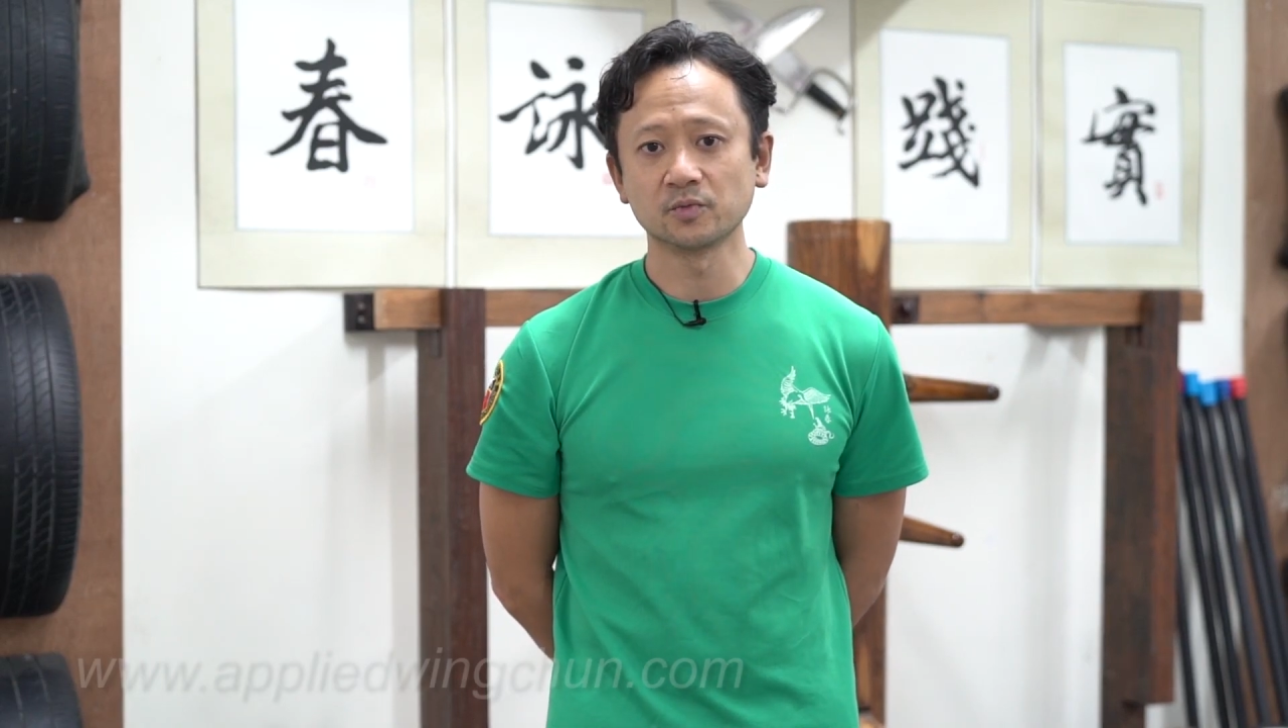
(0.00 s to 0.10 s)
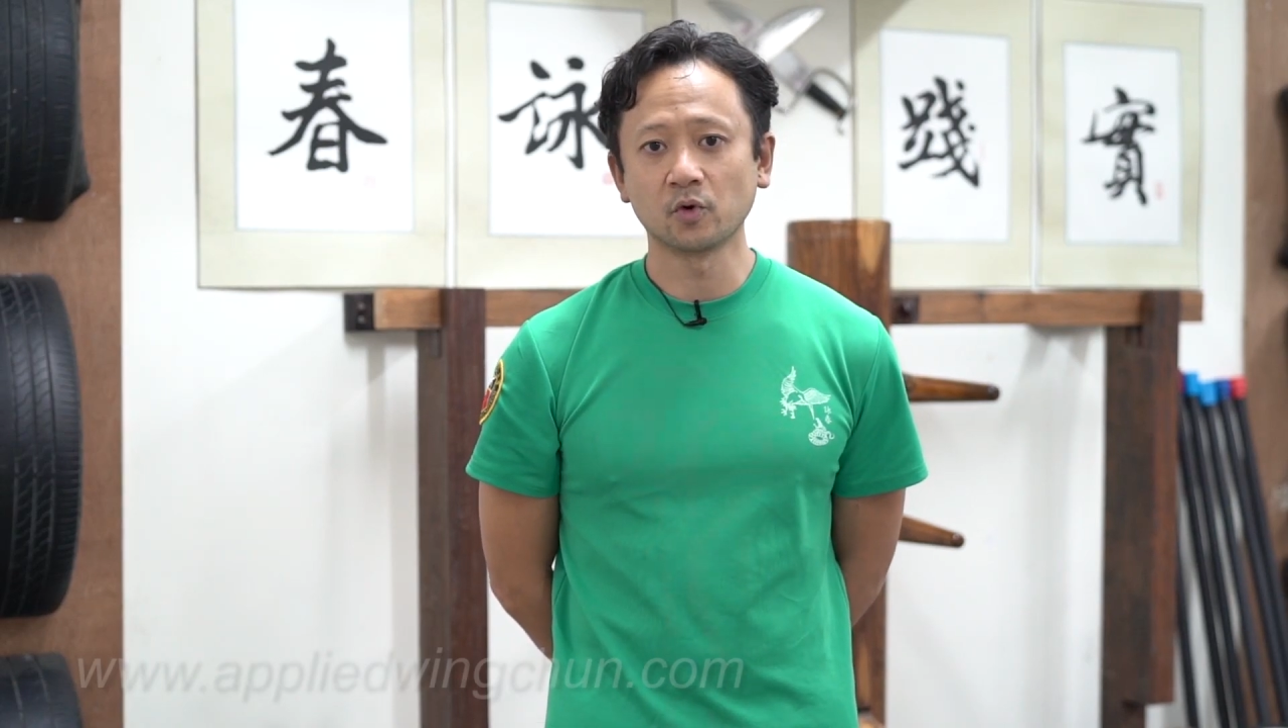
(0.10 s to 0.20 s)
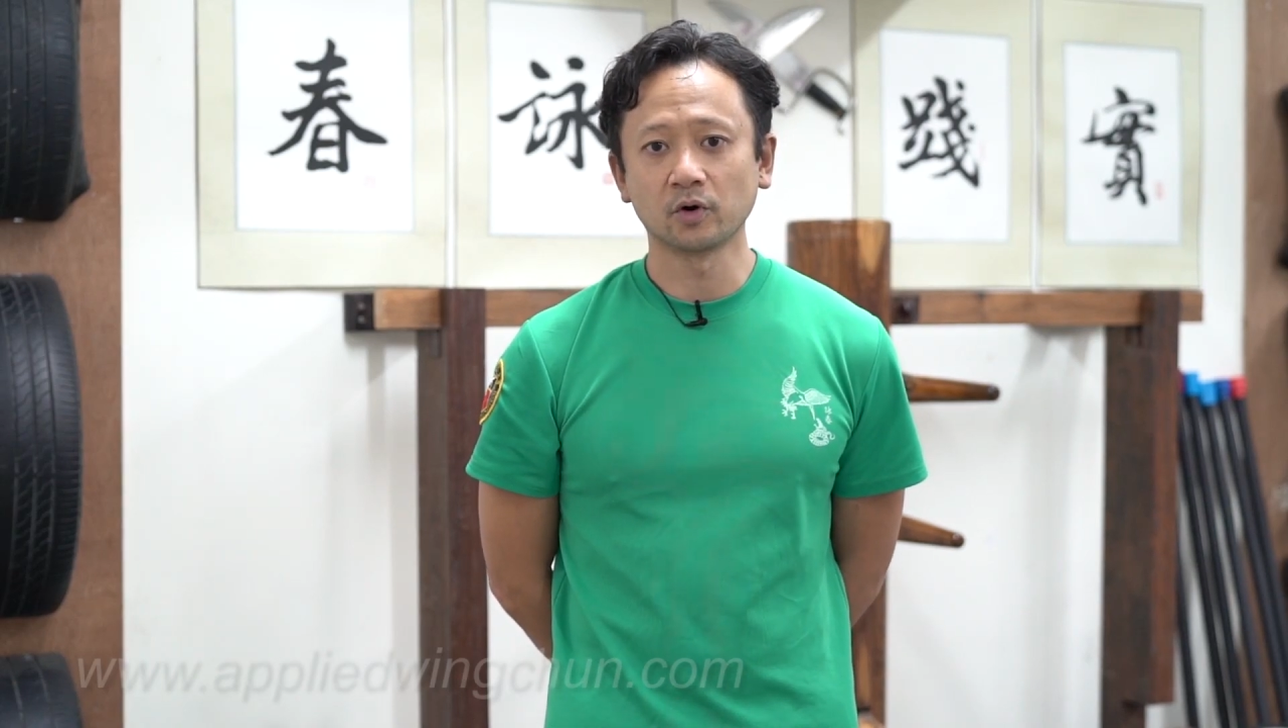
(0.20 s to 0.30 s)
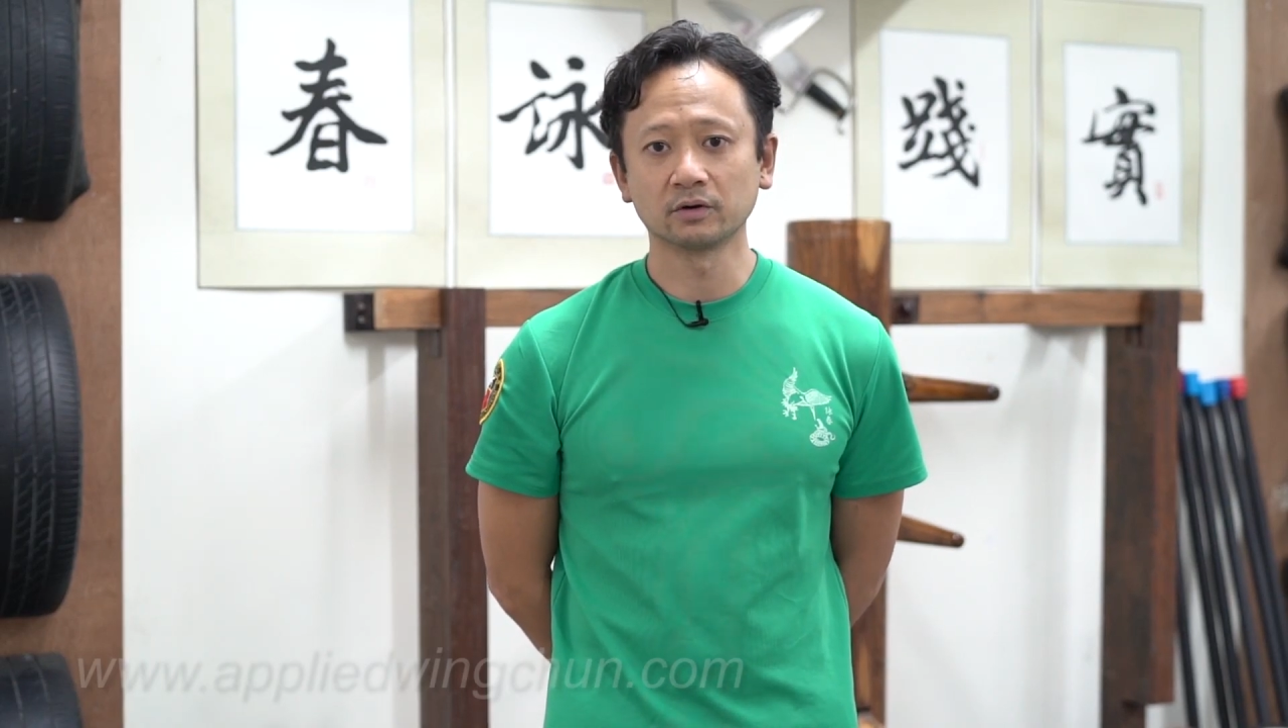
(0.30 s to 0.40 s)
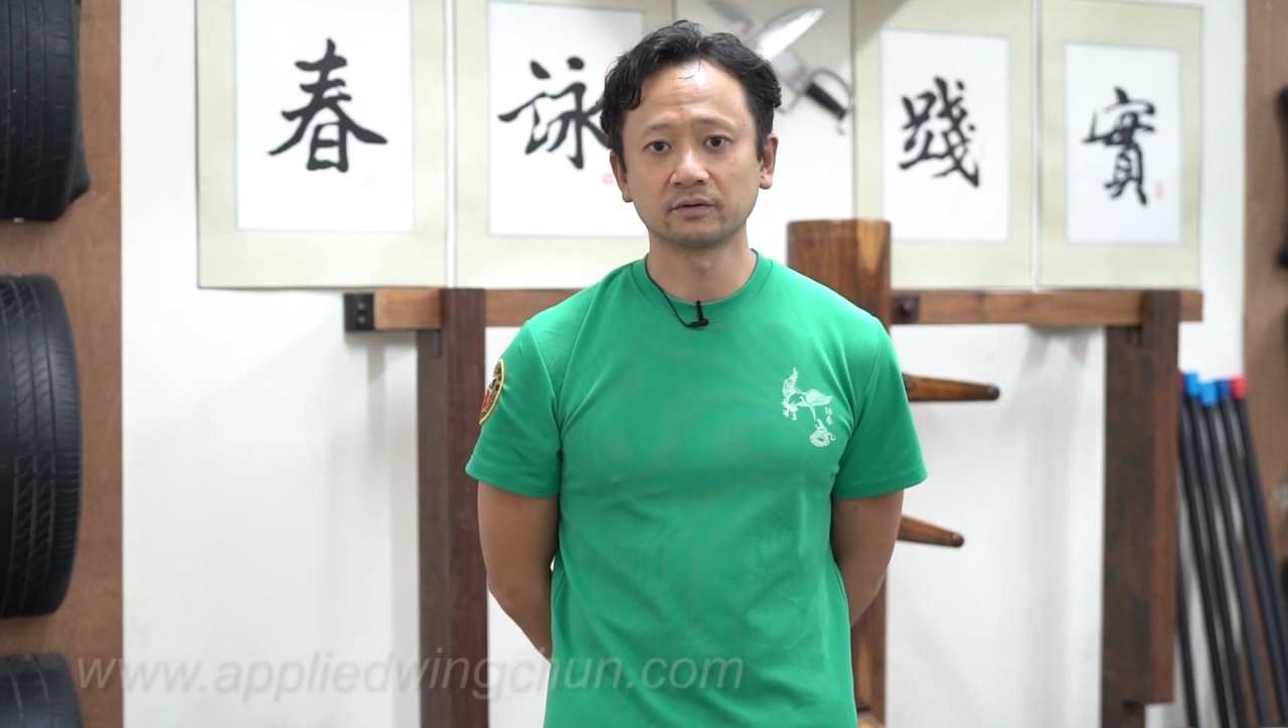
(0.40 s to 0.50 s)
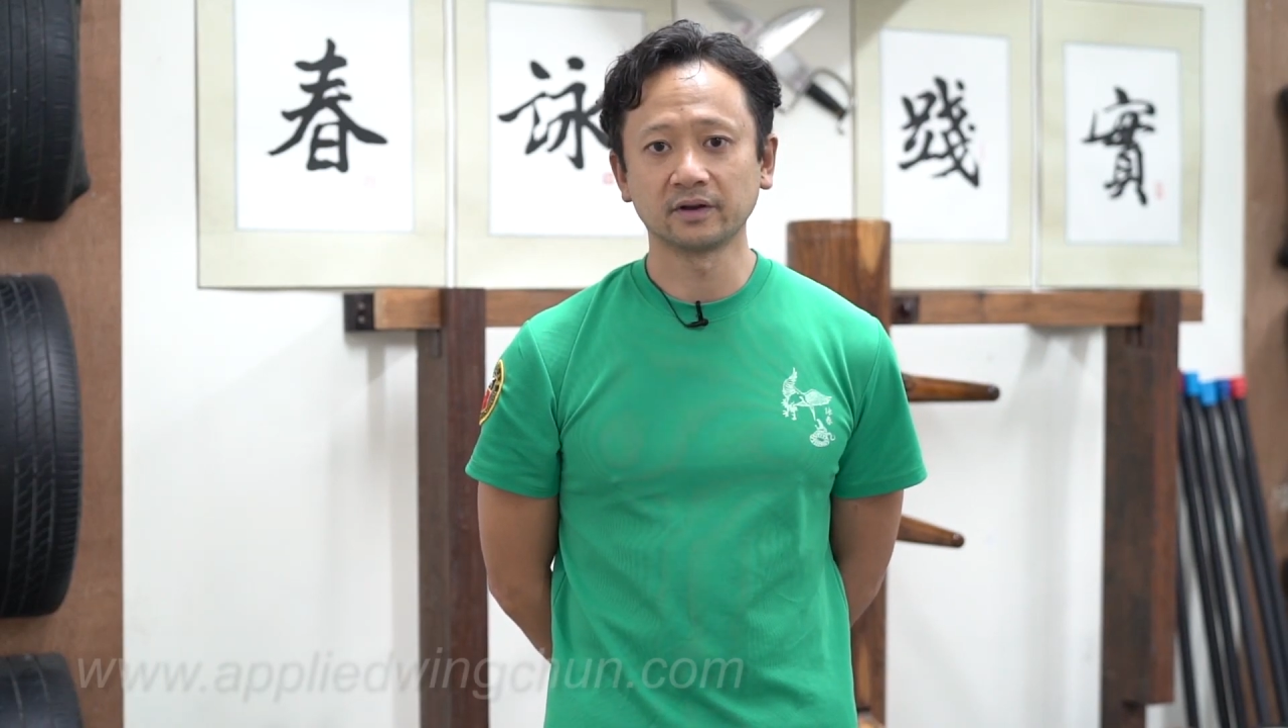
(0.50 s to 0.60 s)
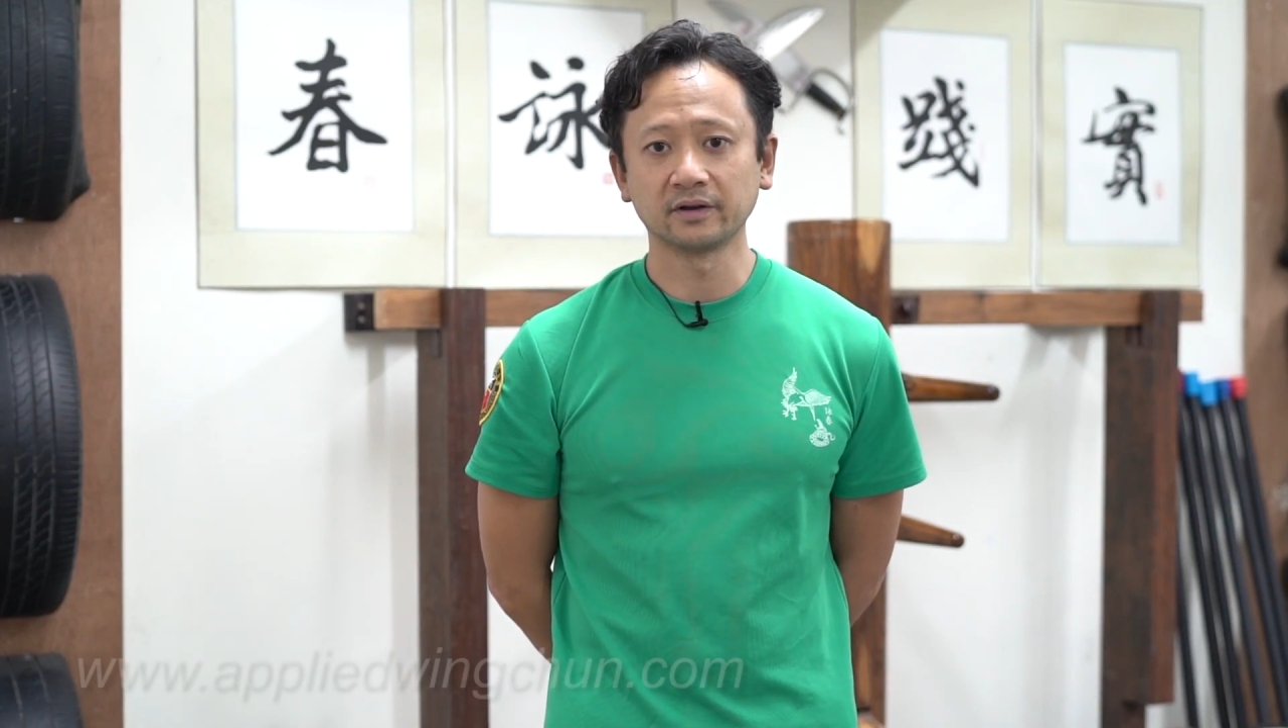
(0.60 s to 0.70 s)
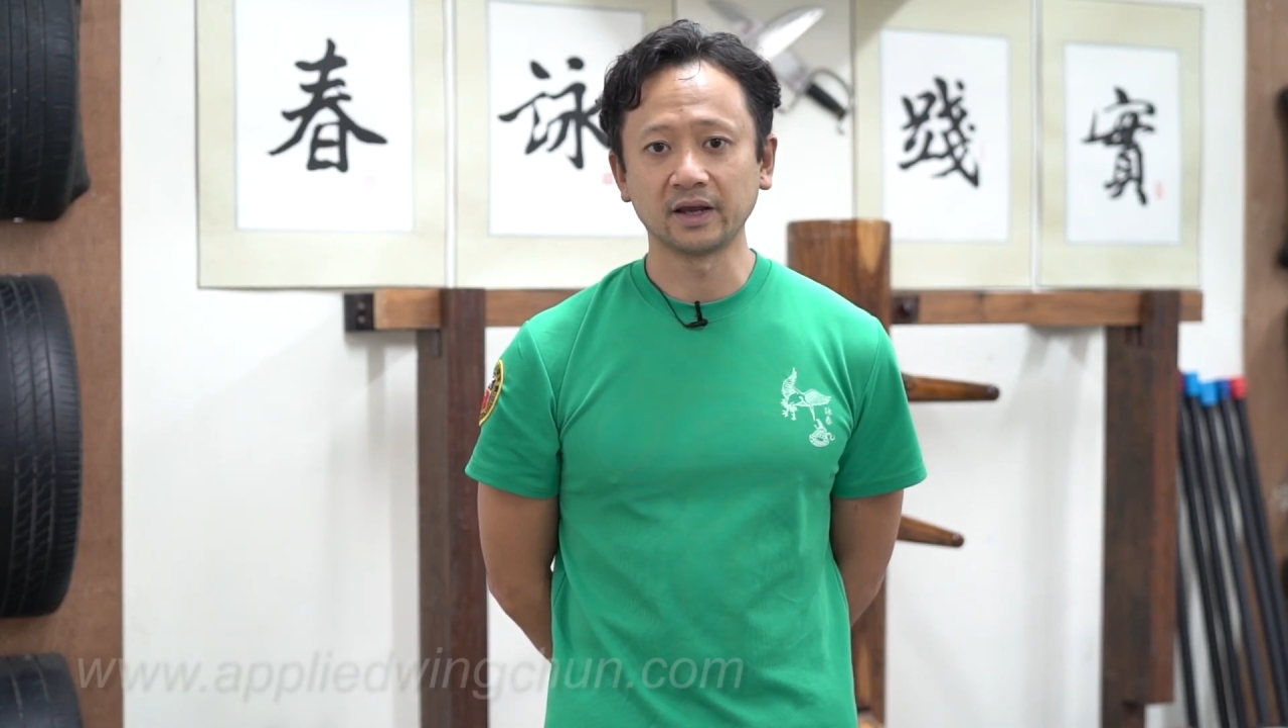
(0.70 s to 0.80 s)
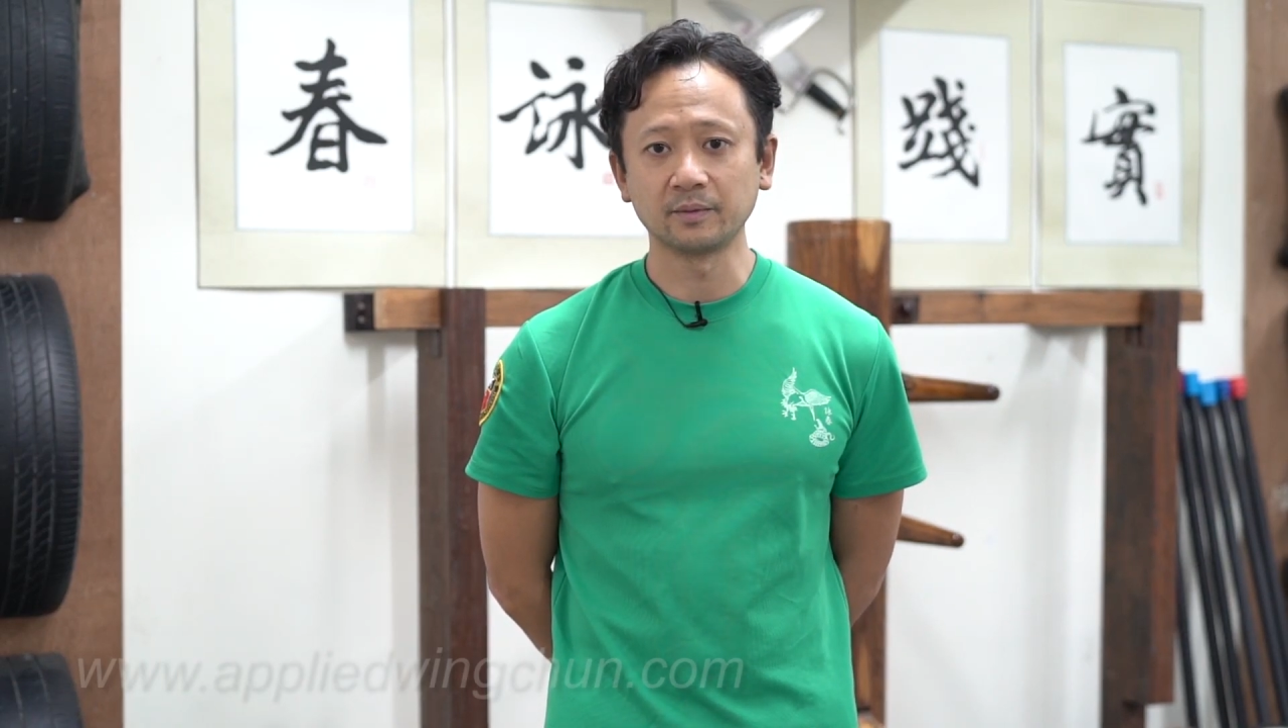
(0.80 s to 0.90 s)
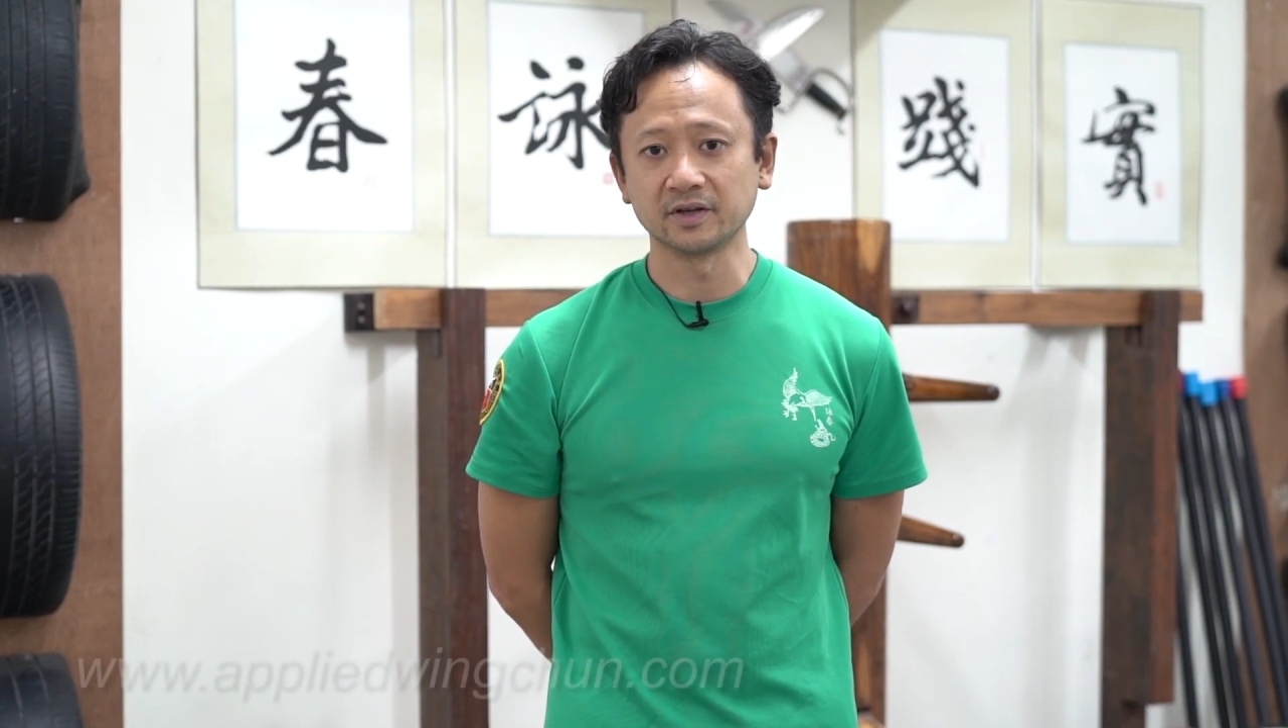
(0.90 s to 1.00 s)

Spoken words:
more than A,